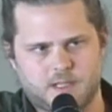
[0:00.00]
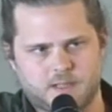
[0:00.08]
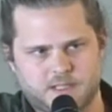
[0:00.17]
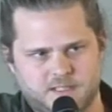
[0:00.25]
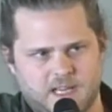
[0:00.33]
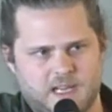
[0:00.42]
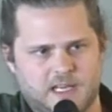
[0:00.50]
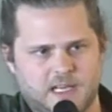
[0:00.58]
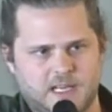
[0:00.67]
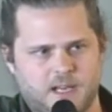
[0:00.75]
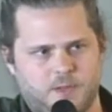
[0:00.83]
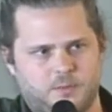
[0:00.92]
and then secondly
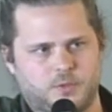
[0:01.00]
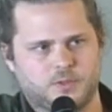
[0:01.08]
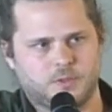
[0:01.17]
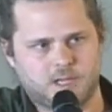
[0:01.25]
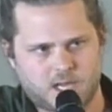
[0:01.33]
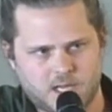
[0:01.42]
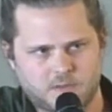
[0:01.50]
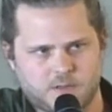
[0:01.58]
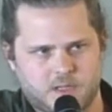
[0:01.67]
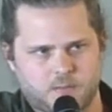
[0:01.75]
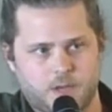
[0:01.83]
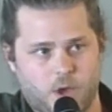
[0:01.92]
get people to engage with
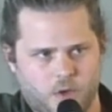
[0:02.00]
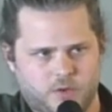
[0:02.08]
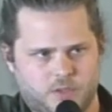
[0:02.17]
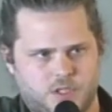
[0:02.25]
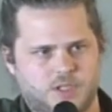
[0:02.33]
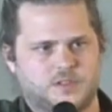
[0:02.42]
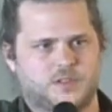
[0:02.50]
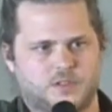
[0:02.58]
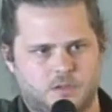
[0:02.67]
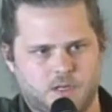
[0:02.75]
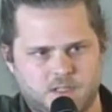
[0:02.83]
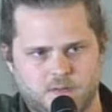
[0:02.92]
it beyond just the
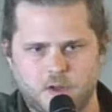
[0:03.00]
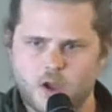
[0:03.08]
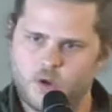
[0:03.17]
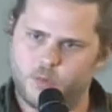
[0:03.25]
story itself,